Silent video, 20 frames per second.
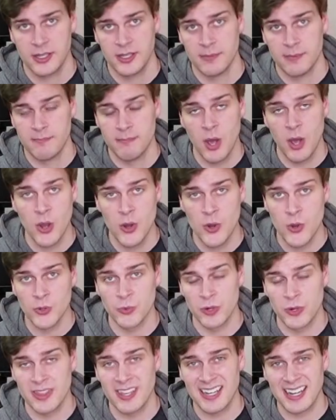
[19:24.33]
mode
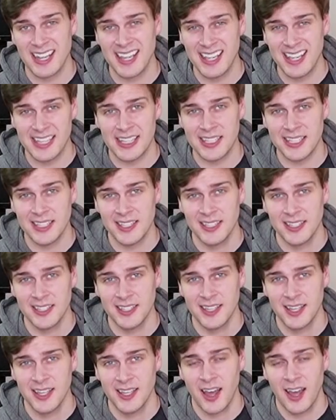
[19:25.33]
within E,
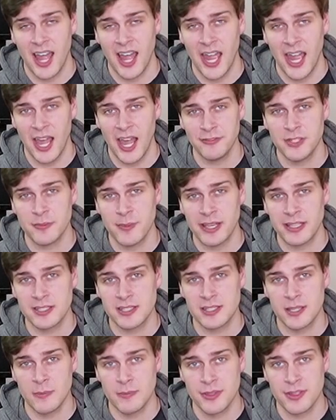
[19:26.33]
I have to make
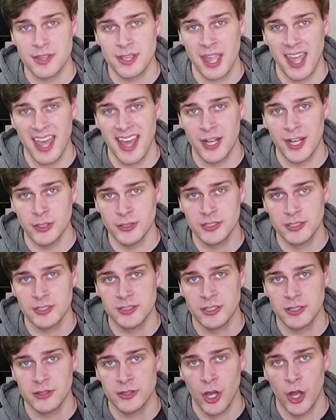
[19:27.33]
something else
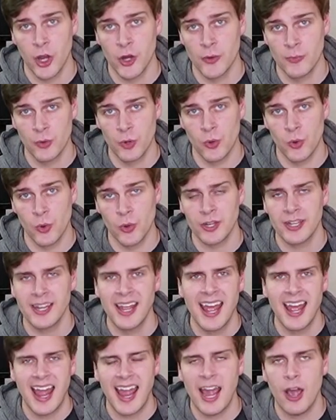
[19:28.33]
the home chord.
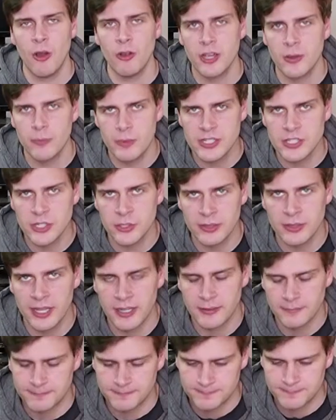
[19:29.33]
How can we do that?
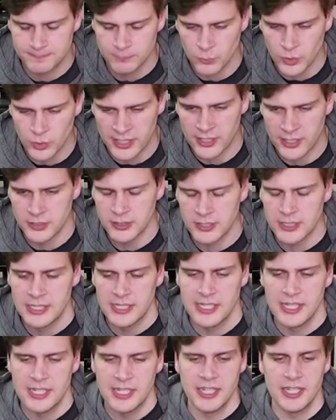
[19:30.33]
Well,
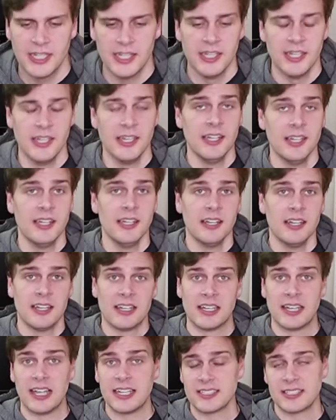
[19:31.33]

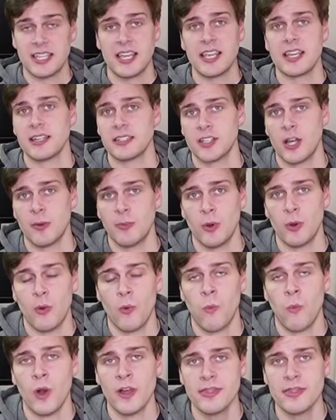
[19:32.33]
let's take an example.
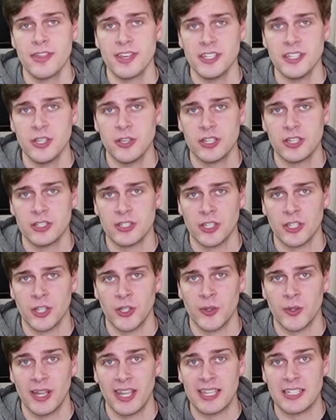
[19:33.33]
One thing you can
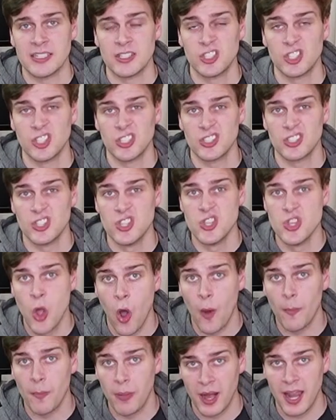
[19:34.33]
do is just
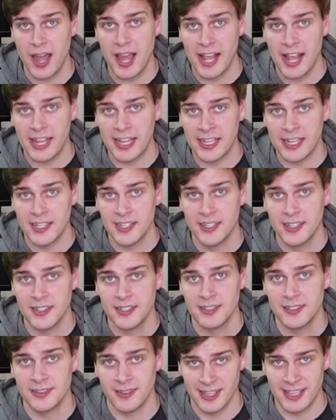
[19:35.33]
not play
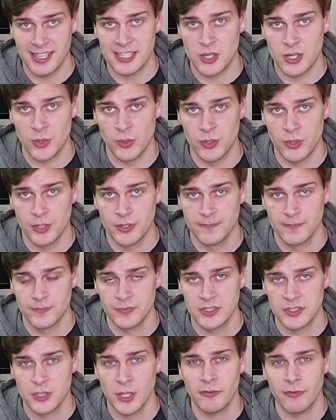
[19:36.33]
the E chord.
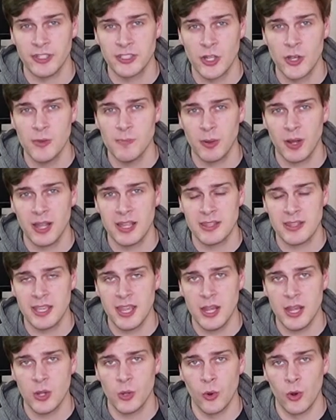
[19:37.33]
So if I don't play the
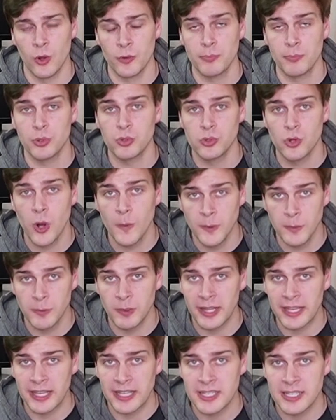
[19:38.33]
E chord,
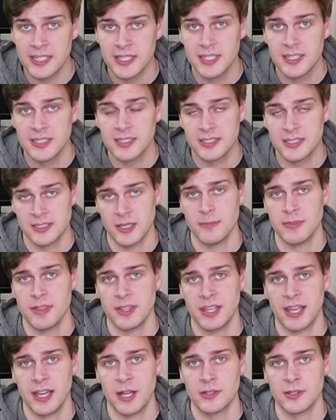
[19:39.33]
probably
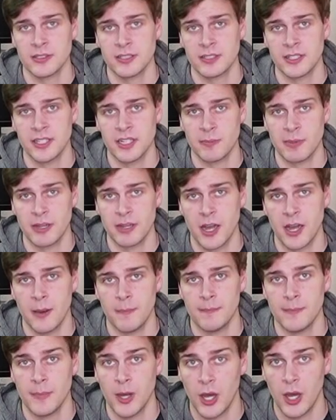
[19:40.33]
something else is going to
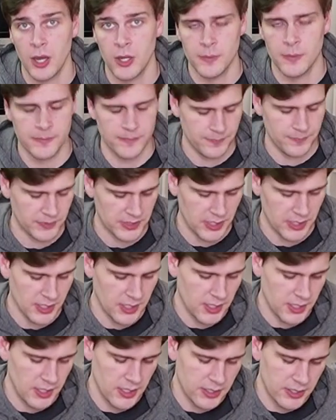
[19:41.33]
become home.
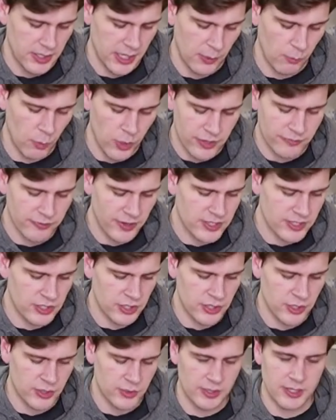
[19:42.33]
What if I
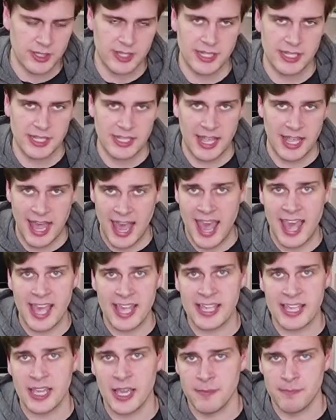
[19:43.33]
do
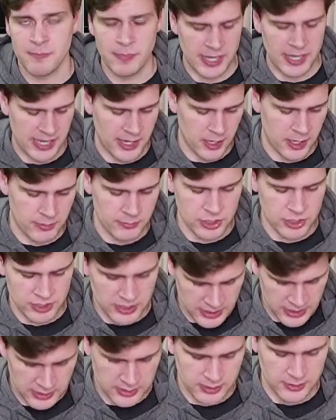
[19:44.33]
A and B? And I'm just going to